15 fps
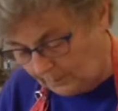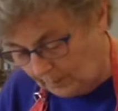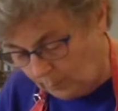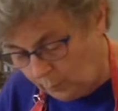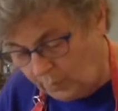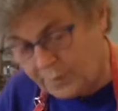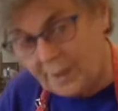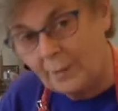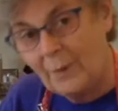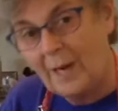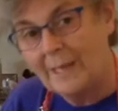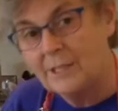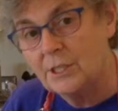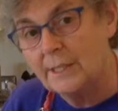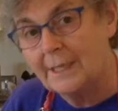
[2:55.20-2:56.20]
without
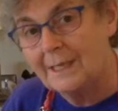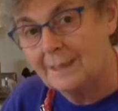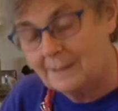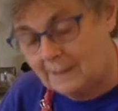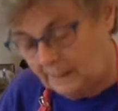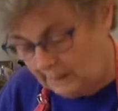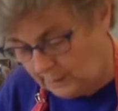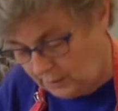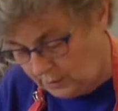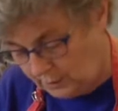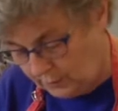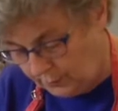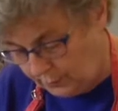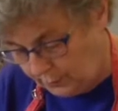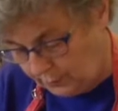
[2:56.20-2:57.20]
actually cutting into the
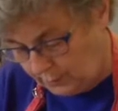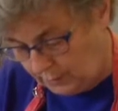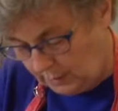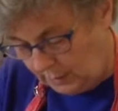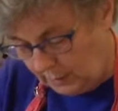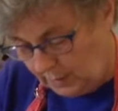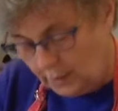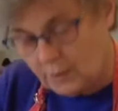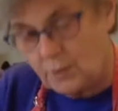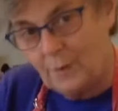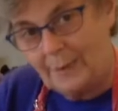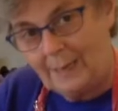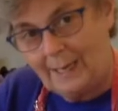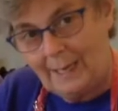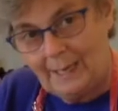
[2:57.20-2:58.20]
root. So
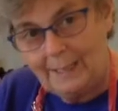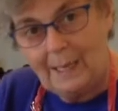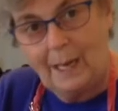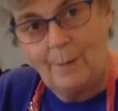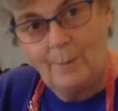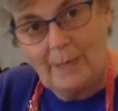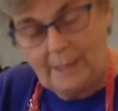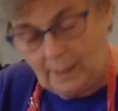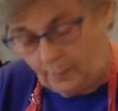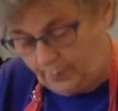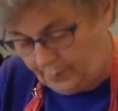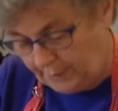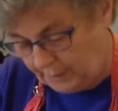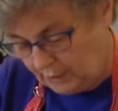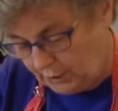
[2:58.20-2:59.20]
again, I make a
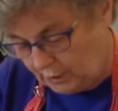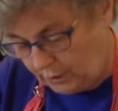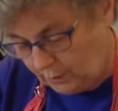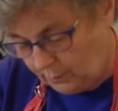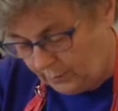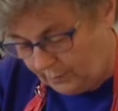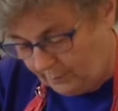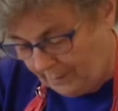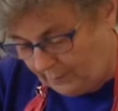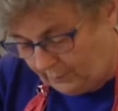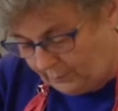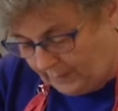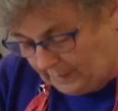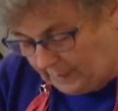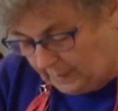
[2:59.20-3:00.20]
bridge with my
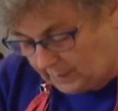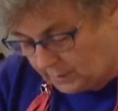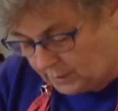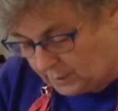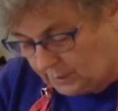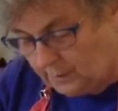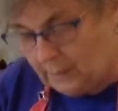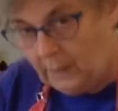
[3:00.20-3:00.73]
fingers,